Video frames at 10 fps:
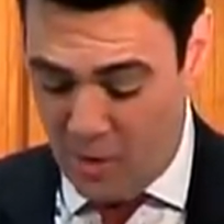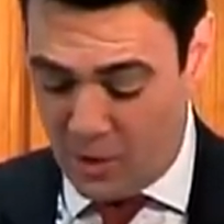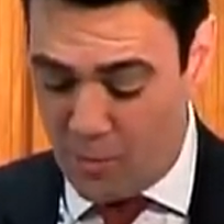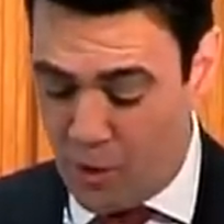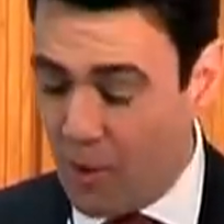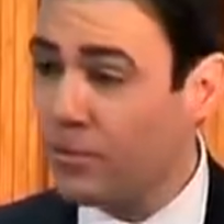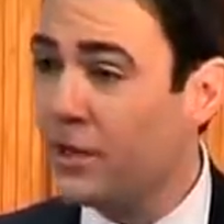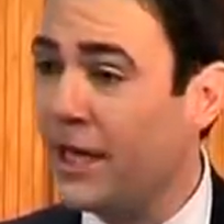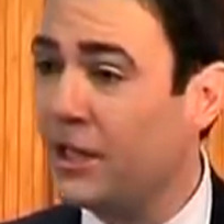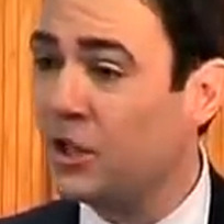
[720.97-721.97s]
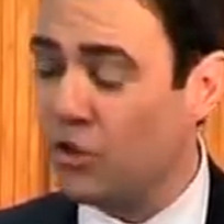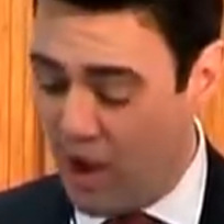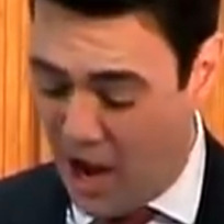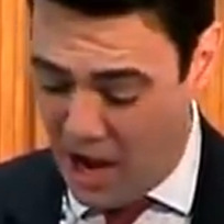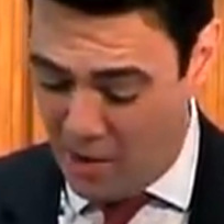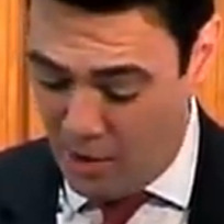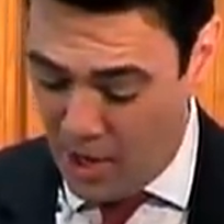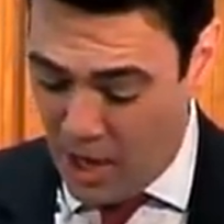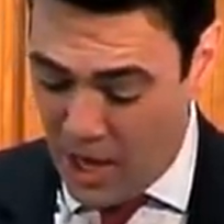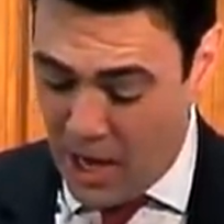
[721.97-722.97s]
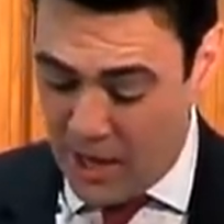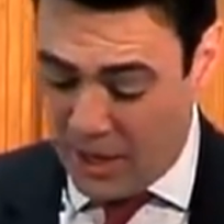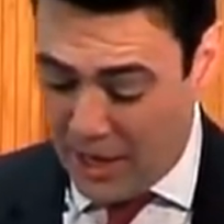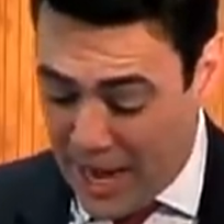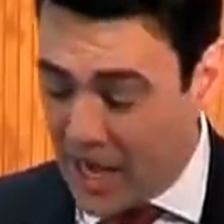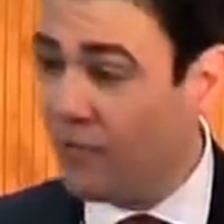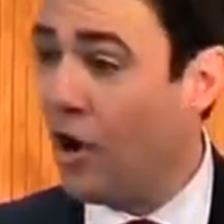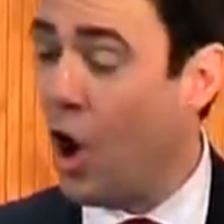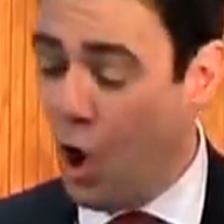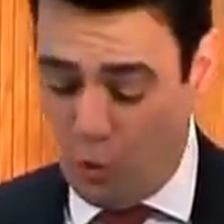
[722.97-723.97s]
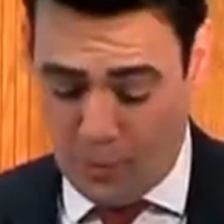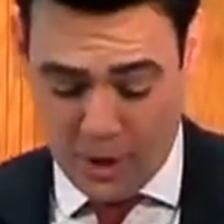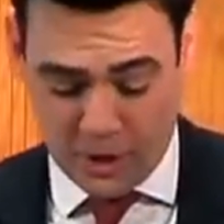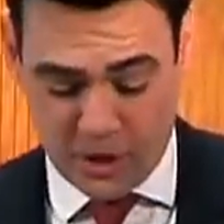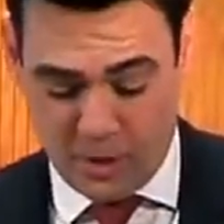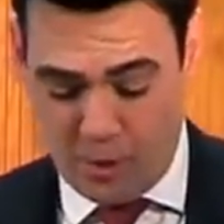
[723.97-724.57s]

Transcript: but the problems I describe, the lack of a whole person